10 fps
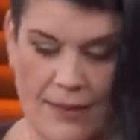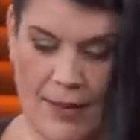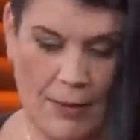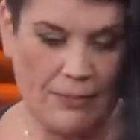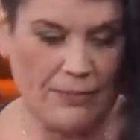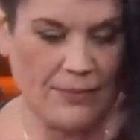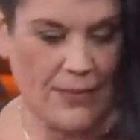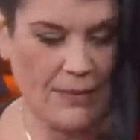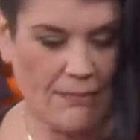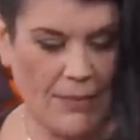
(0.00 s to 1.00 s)
um,
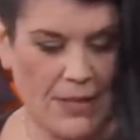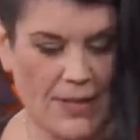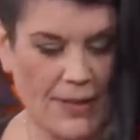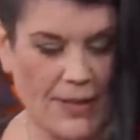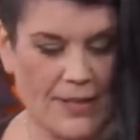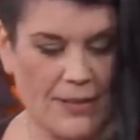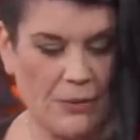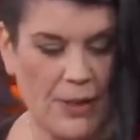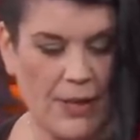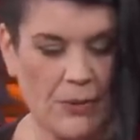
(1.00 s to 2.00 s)
much like this. Don't
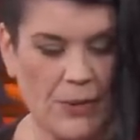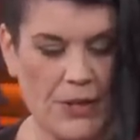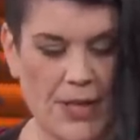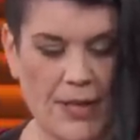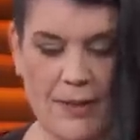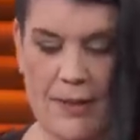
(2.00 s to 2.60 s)
worry, I won't hurt you.